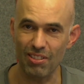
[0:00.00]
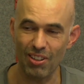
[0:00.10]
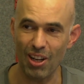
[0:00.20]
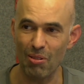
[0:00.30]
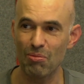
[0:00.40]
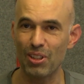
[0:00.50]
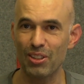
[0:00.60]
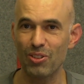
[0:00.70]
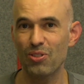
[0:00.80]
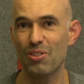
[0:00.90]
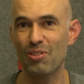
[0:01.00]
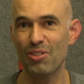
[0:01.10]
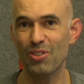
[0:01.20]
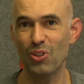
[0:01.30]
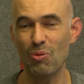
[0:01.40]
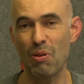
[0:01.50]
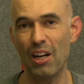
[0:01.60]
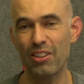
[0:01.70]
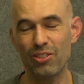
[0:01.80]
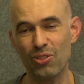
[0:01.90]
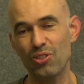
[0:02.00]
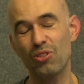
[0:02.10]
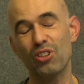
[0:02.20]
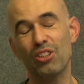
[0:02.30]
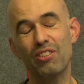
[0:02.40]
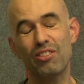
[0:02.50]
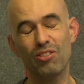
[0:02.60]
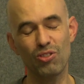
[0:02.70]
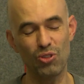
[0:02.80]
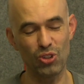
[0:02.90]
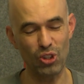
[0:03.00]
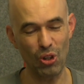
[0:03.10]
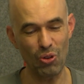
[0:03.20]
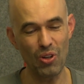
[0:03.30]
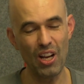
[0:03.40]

I'm like not too bad. So just to show